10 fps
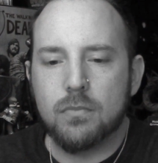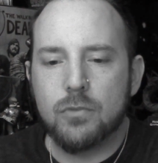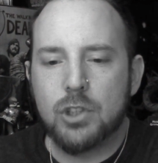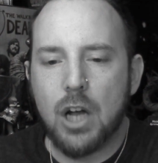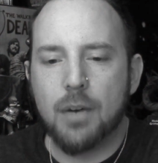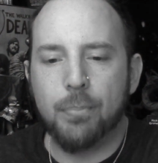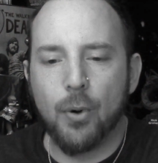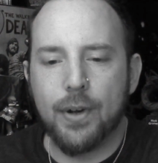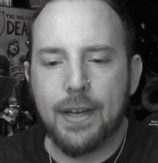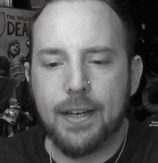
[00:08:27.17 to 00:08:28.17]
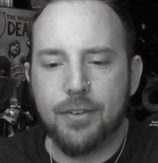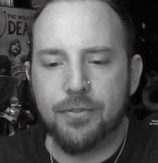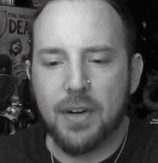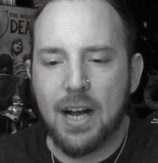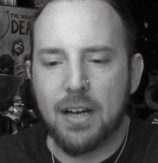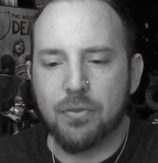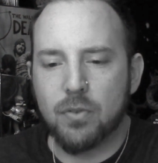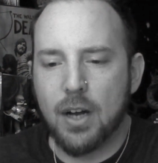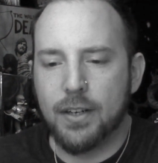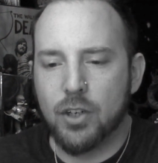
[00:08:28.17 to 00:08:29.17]
John Boy 85,
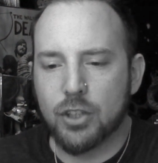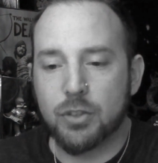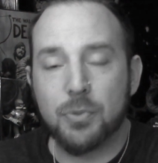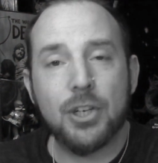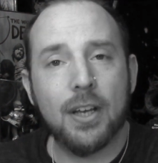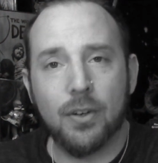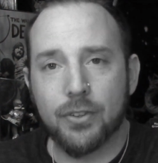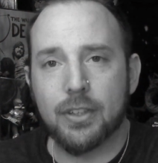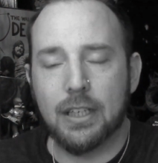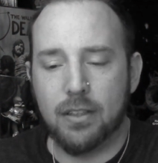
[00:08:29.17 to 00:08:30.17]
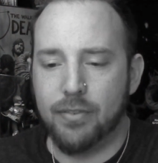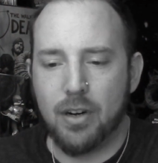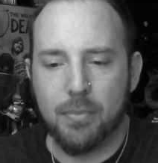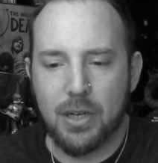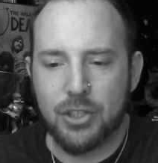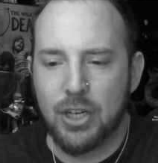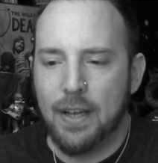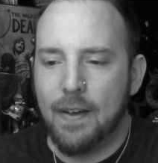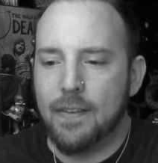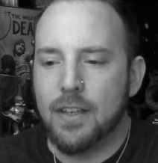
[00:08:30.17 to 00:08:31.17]
Ronnie Awesome Channel, thank you very much.
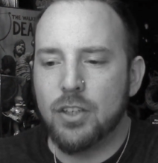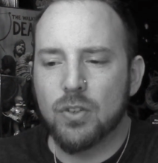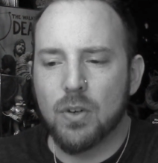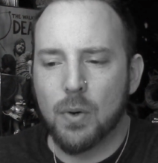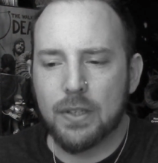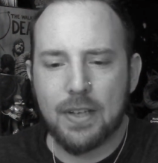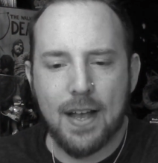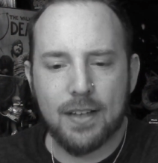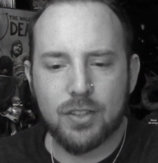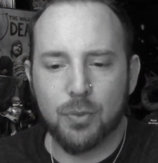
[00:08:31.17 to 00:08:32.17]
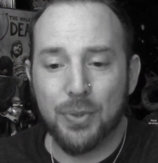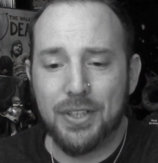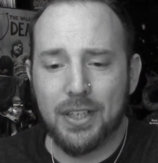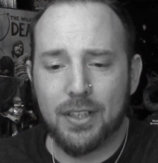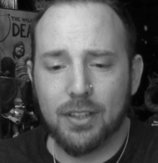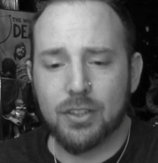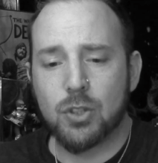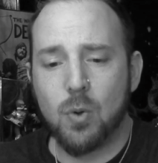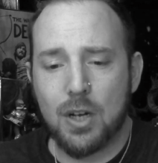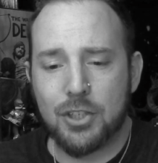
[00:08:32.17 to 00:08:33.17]
And then you go on to ask a ridiculous
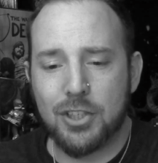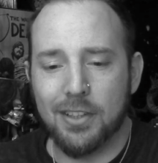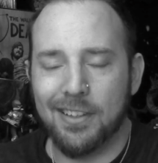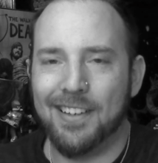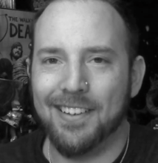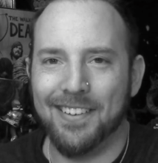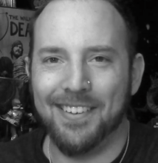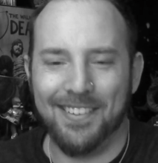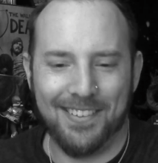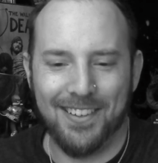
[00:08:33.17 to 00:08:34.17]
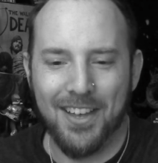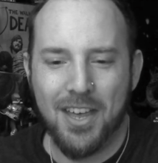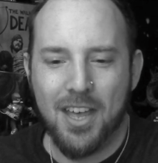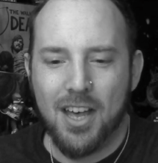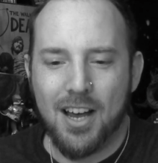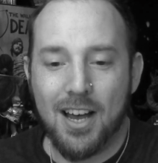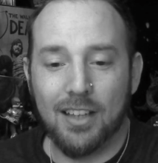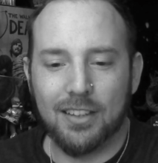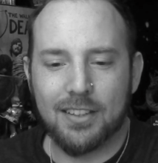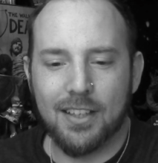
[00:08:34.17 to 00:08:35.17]
question.
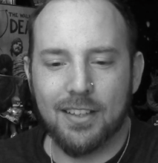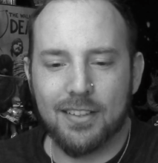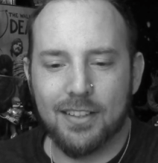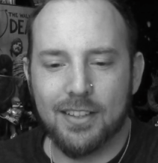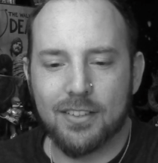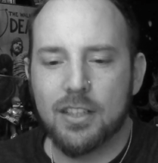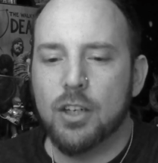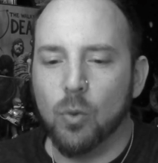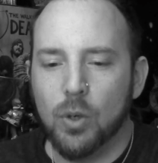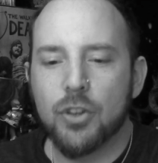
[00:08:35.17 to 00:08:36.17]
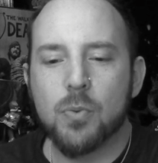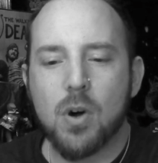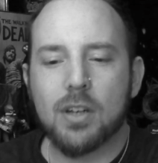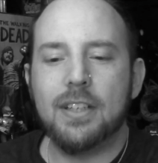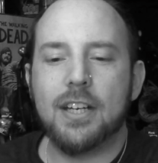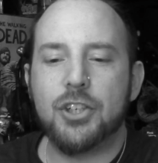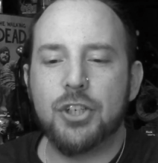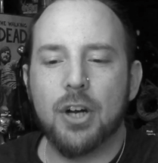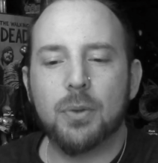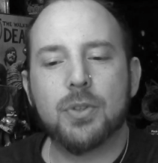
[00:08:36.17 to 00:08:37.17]
let's get into this. Will The Walking Dead
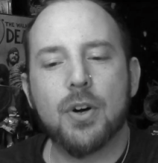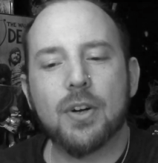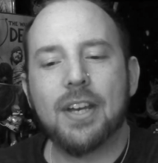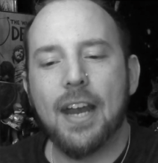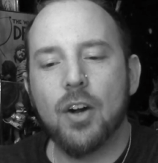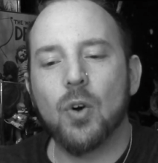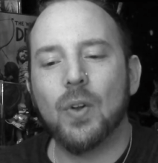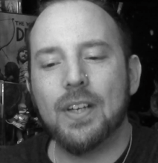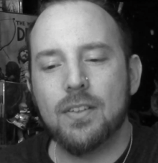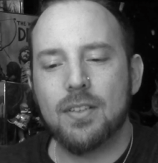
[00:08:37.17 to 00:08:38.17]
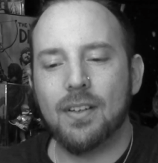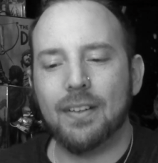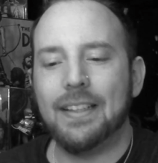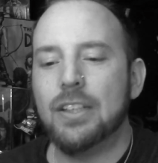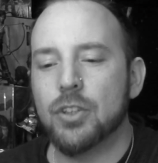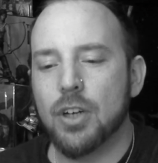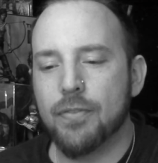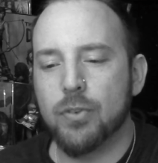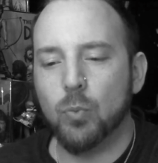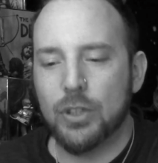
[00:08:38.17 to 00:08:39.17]
show turn Carol into the leader of
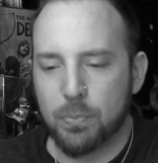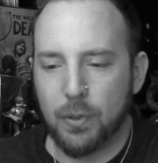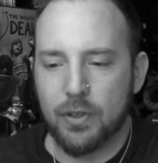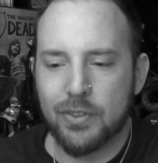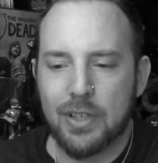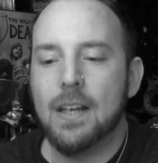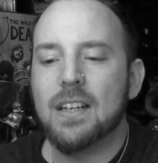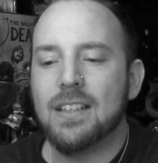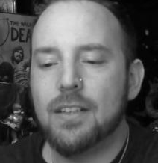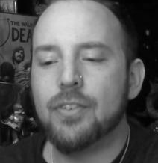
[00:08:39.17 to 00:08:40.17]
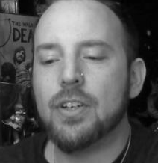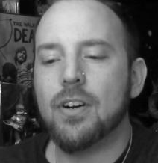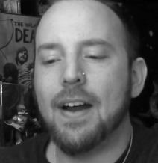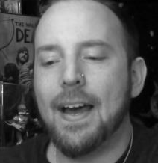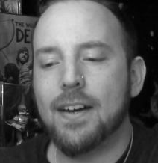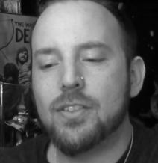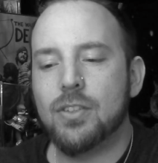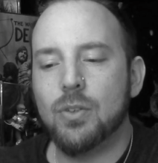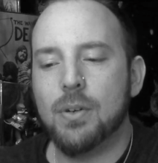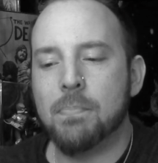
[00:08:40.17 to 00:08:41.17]
the Whispers? Given her
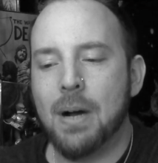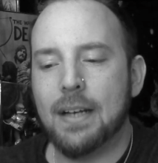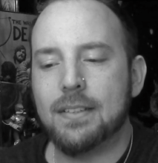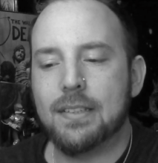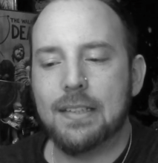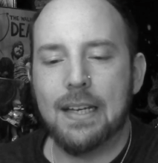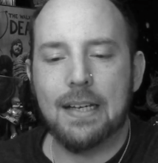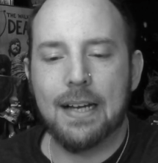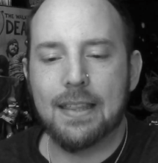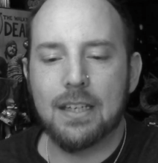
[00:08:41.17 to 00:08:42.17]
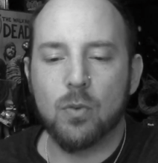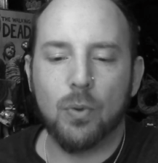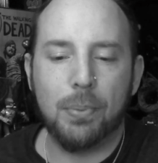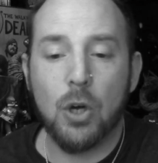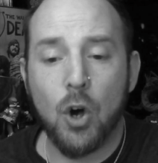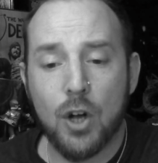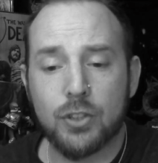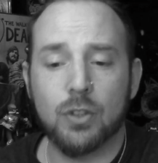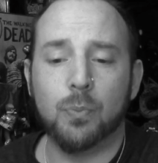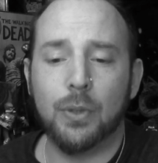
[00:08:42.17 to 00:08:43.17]
attitude and mind state, I think it would be
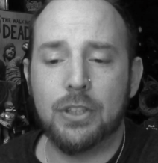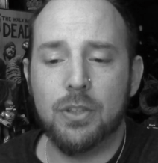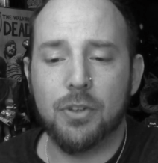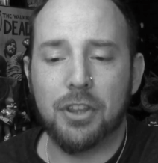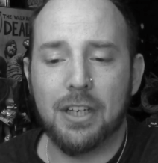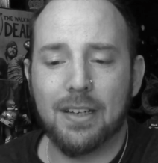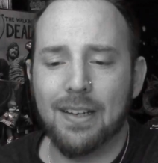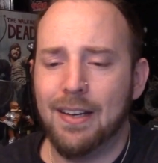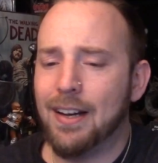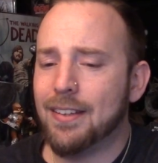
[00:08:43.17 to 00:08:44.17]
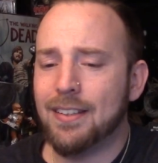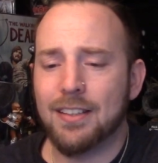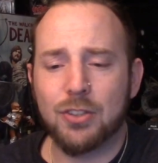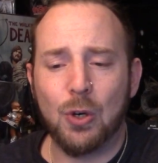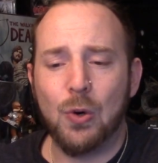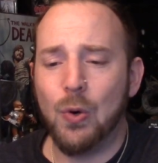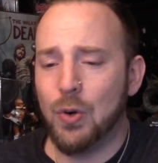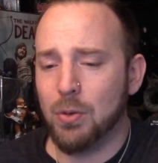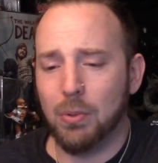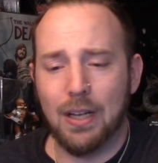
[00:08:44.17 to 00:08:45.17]
awesome. What do you think? I think that's a
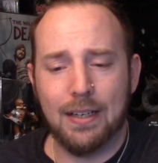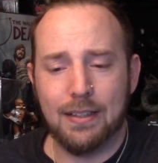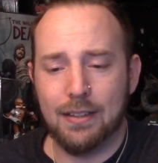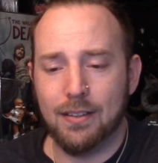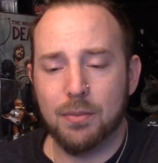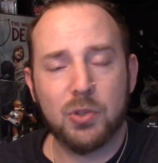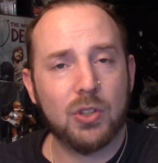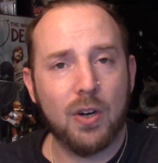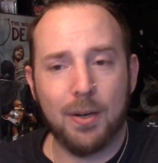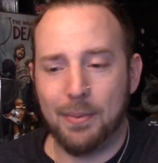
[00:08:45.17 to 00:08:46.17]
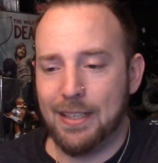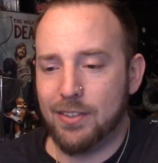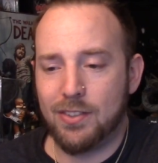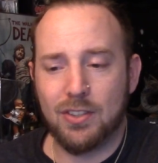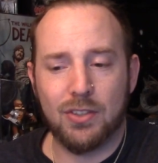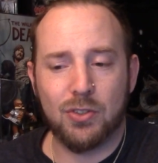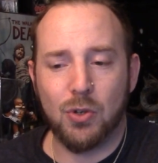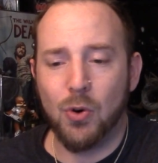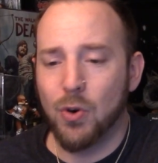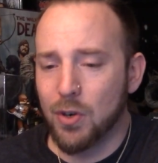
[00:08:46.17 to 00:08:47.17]
horrible idea. I'm sorry, but that's just
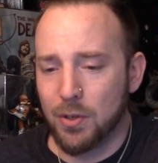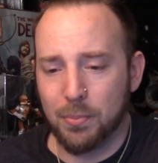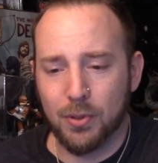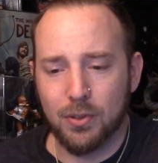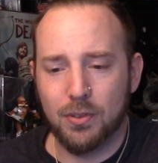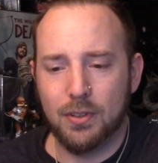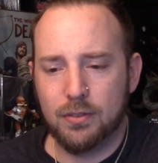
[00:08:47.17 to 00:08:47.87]
horrible.